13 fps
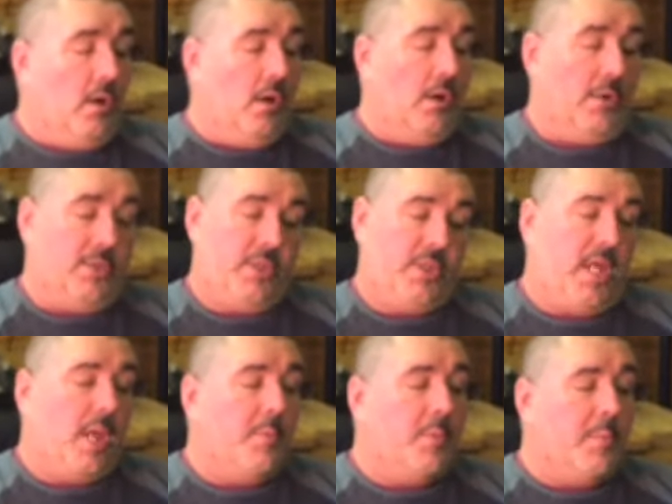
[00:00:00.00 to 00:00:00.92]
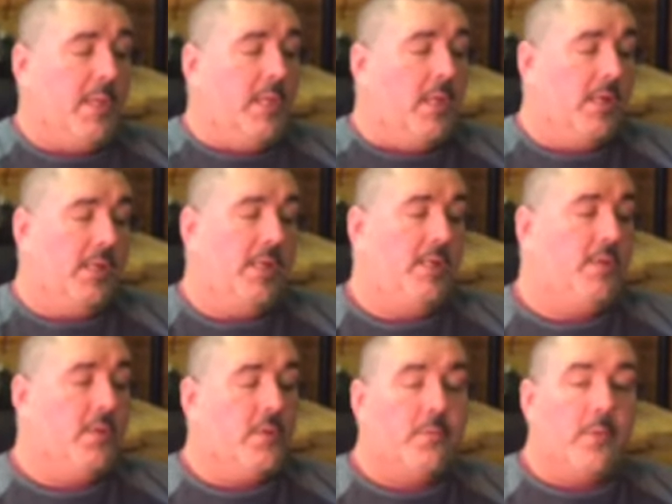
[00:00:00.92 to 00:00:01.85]
I just happened to be lucky
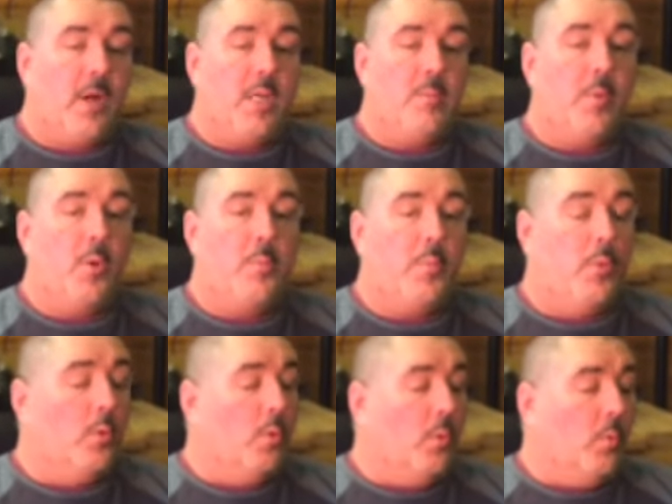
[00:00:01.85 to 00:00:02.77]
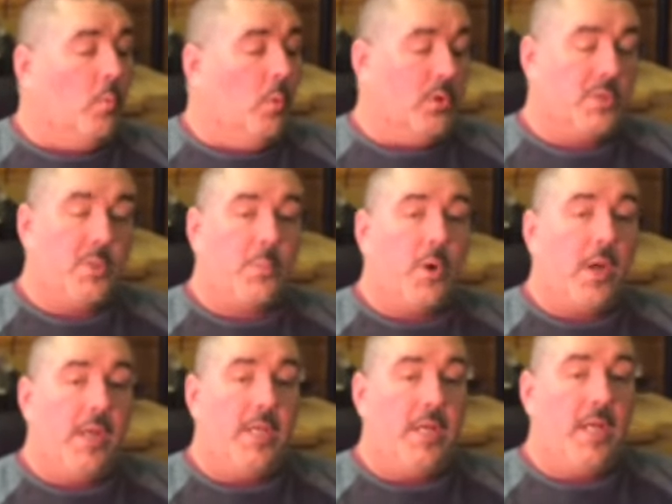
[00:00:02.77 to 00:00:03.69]
that the frame I bought was a
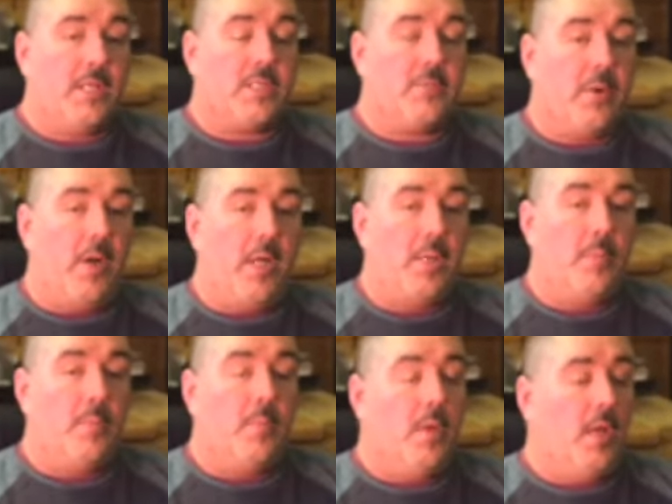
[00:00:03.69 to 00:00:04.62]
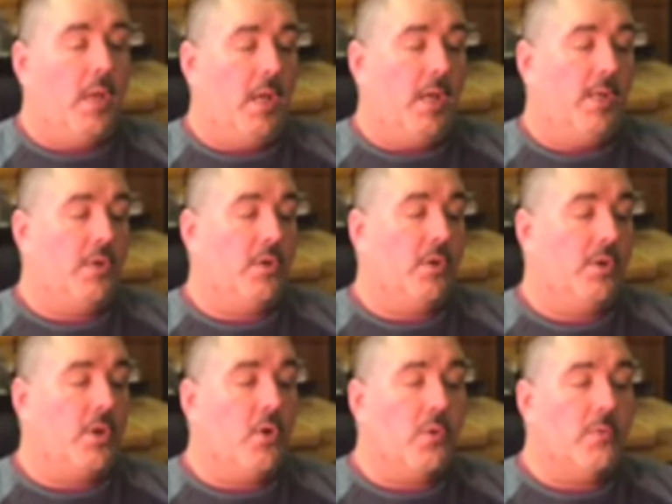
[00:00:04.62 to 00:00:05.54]
Brand X frame, and I
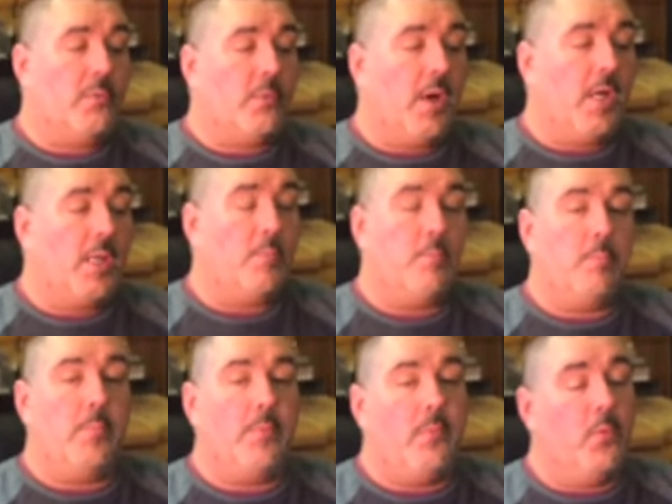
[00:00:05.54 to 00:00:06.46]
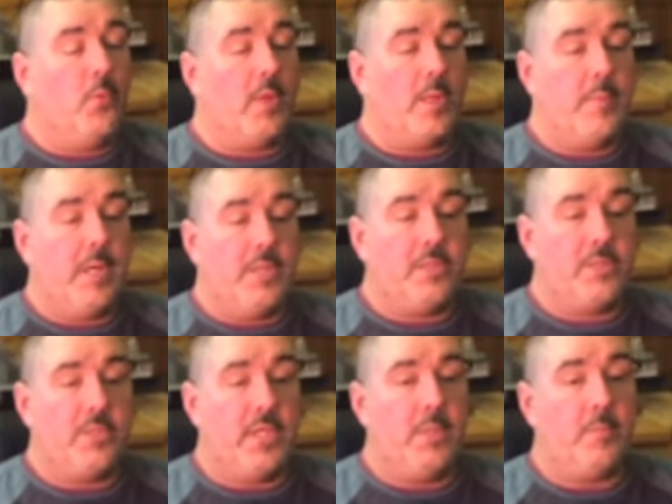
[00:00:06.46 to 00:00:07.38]
got the frame before they made the
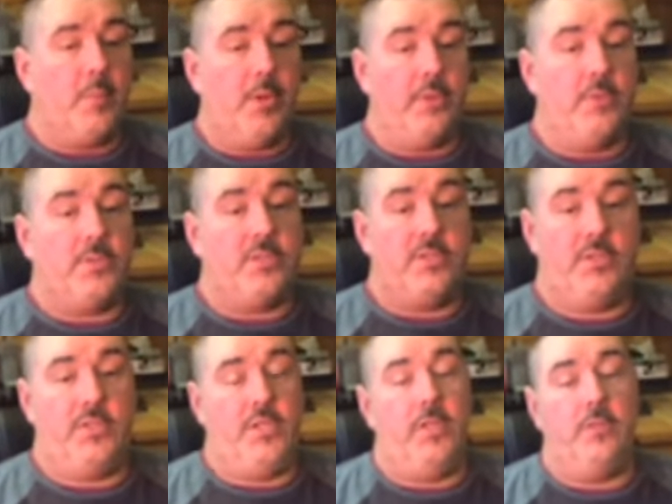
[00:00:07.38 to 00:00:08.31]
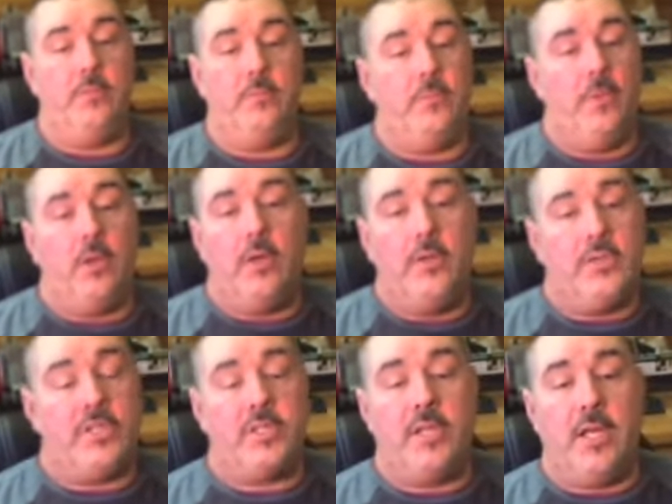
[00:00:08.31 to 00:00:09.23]
seat post, so I
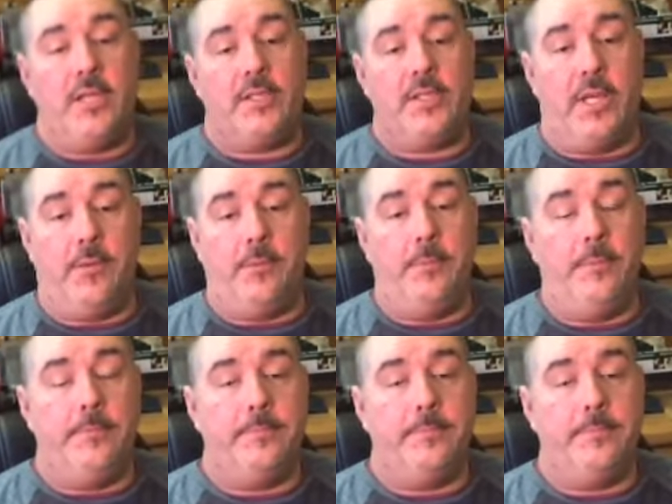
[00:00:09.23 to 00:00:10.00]
just lucked out.